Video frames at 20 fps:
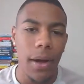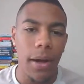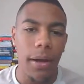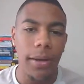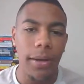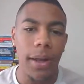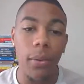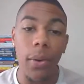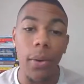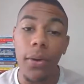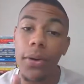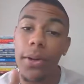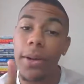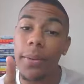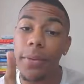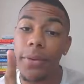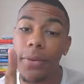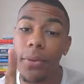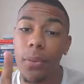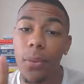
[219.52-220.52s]
Now we're only
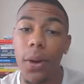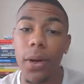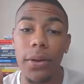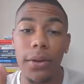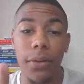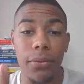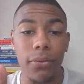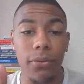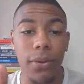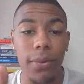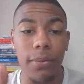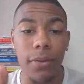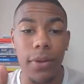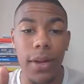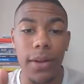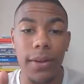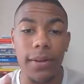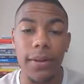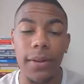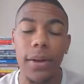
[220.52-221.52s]
limited one on the free
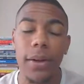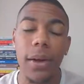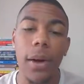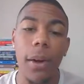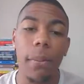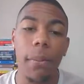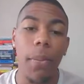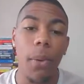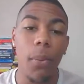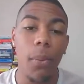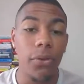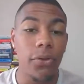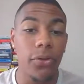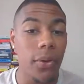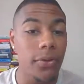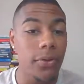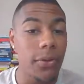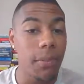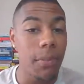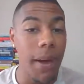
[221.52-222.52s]
product, but once
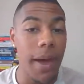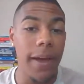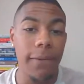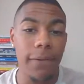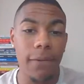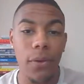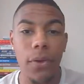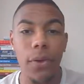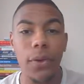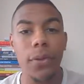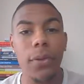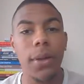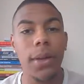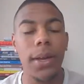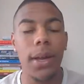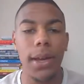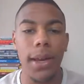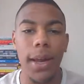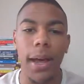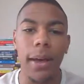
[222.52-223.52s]
you actually pay for it, you can
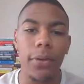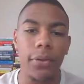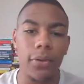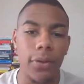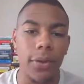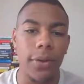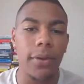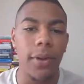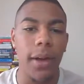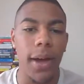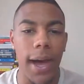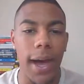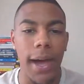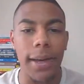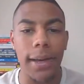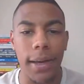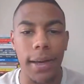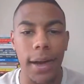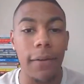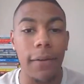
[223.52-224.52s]
then actually start
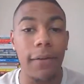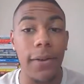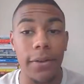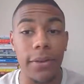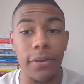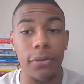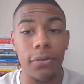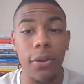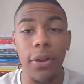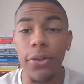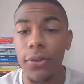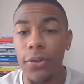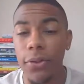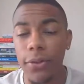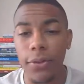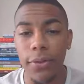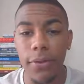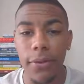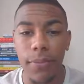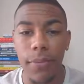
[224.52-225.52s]
adding other
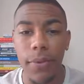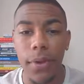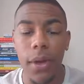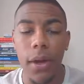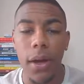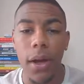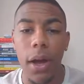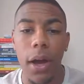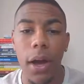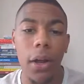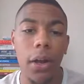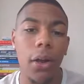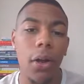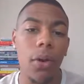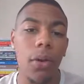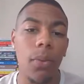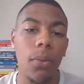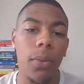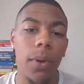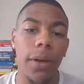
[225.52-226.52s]
integrations
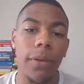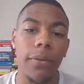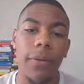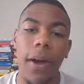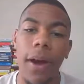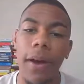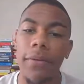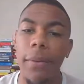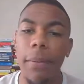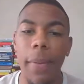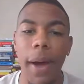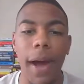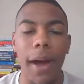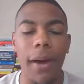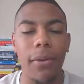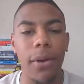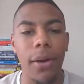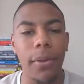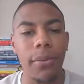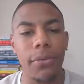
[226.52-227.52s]
along with other
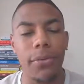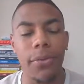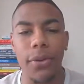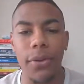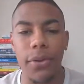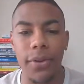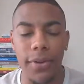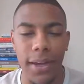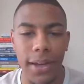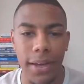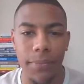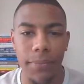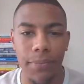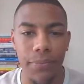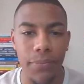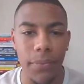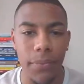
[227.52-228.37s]
power-ups for your team.